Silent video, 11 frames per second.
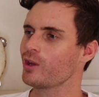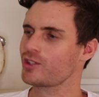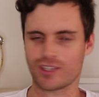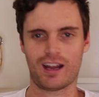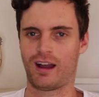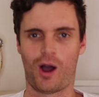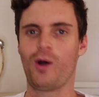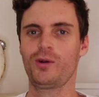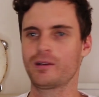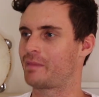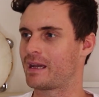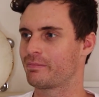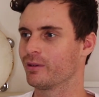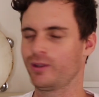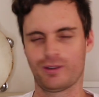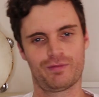watch older
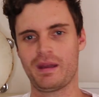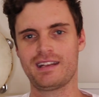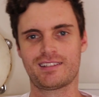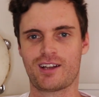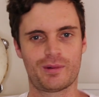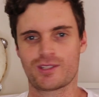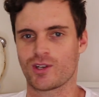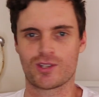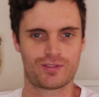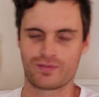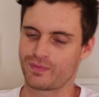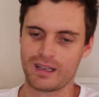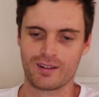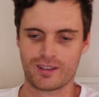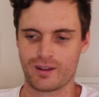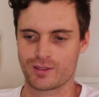people who have been on comedy shows
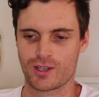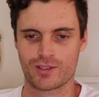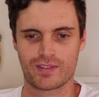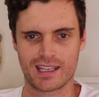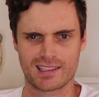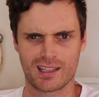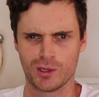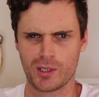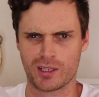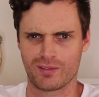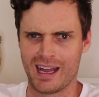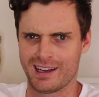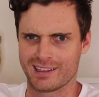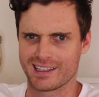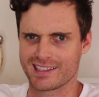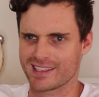for years, and they'll look around
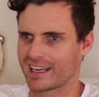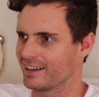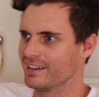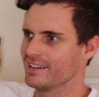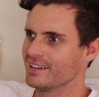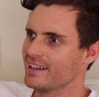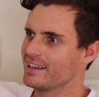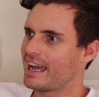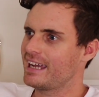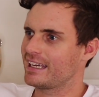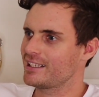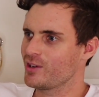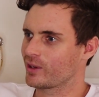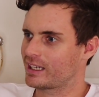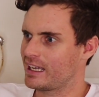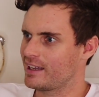at these like
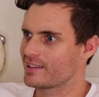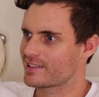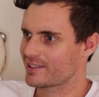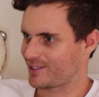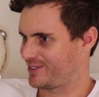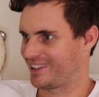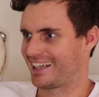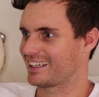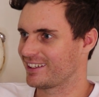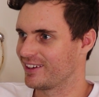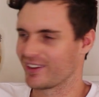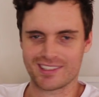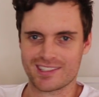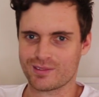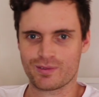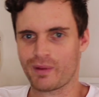18-year-old kids who are like, you know,
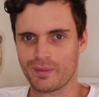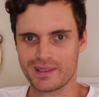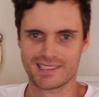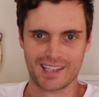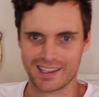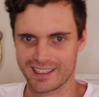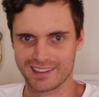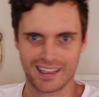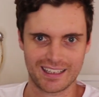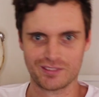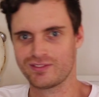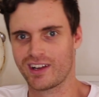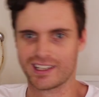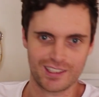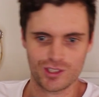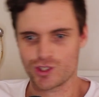probably studying like
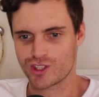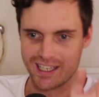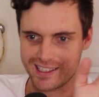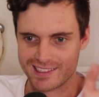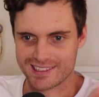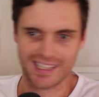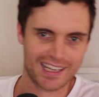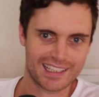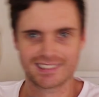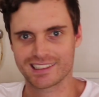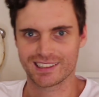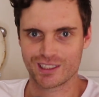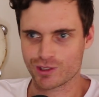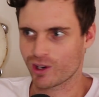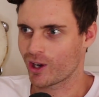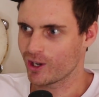fucking gender studies at La
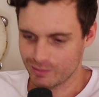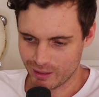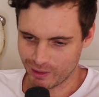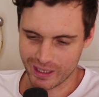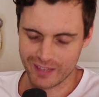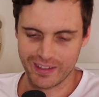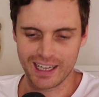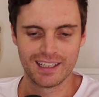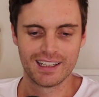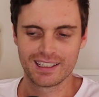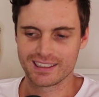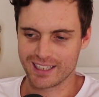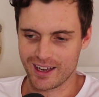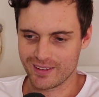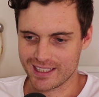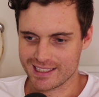Trobe or whatever, you
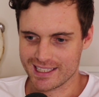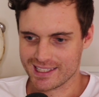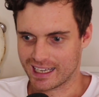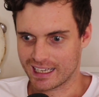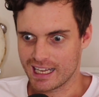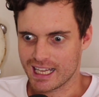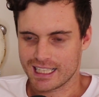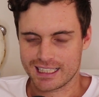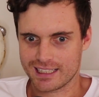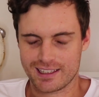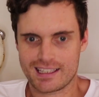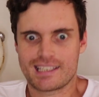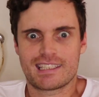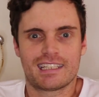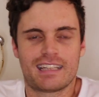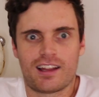know, and they're just like, they're
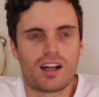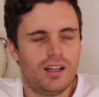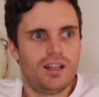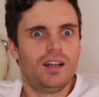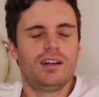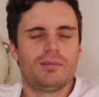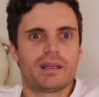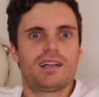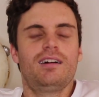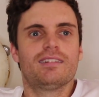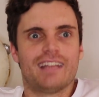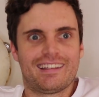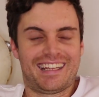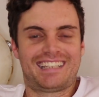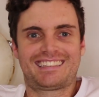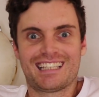sitting there like, oh my God,
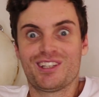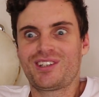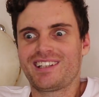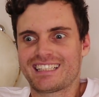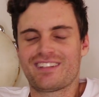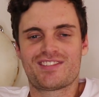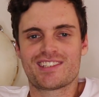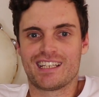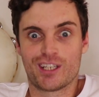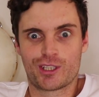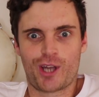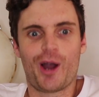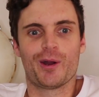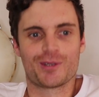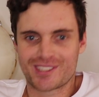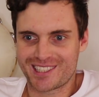they look like they've seen a
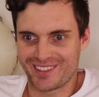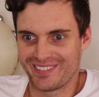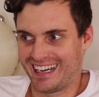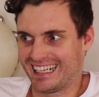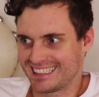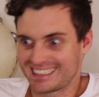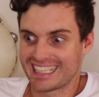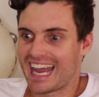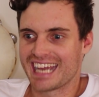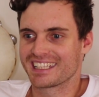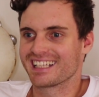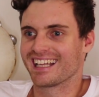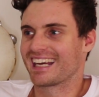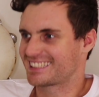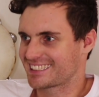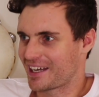ghost when I say that
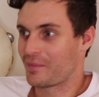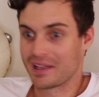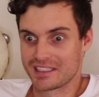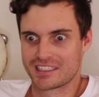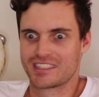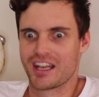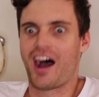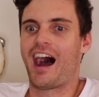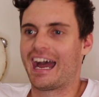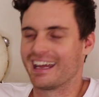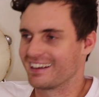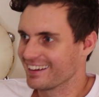like someone's died.